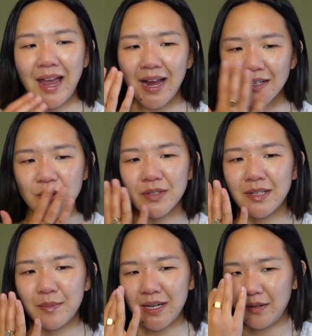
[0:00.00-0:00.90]

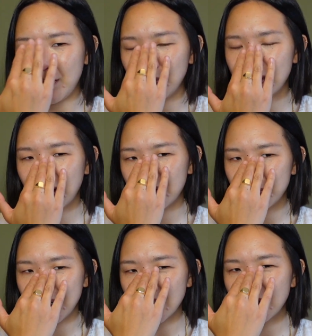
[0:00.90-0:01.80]
actually my nose gives
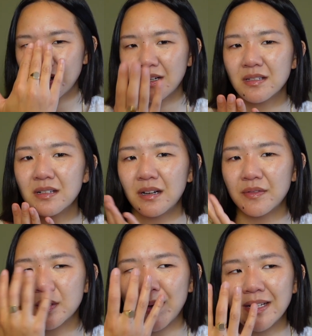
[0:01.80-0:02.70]
me just
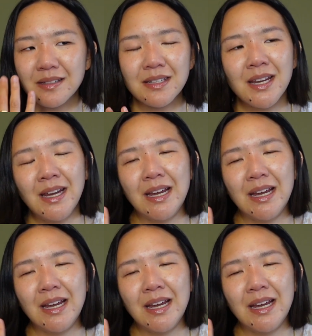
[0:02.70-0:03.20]
enough space